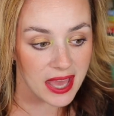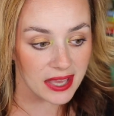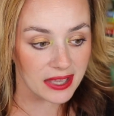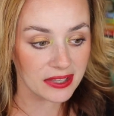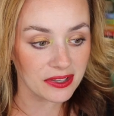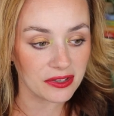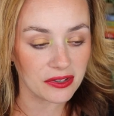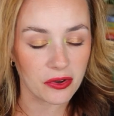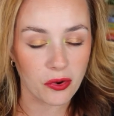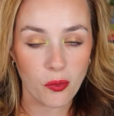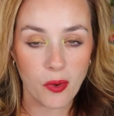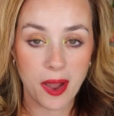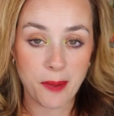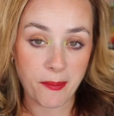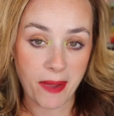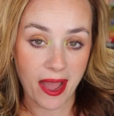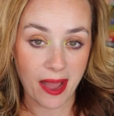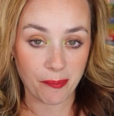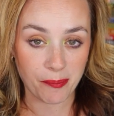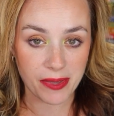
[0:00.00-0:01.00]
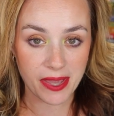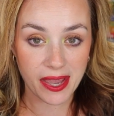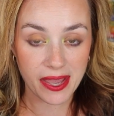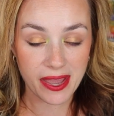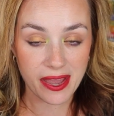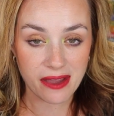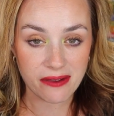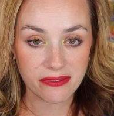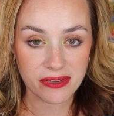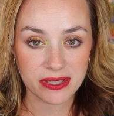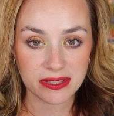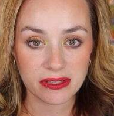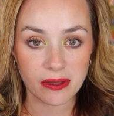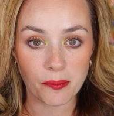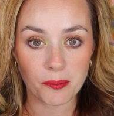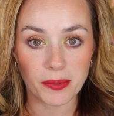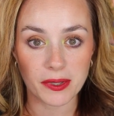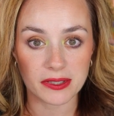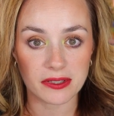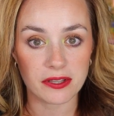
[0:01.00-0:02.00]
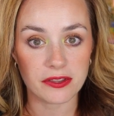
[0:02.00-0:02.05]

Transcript: You know, I'm happy I have it, but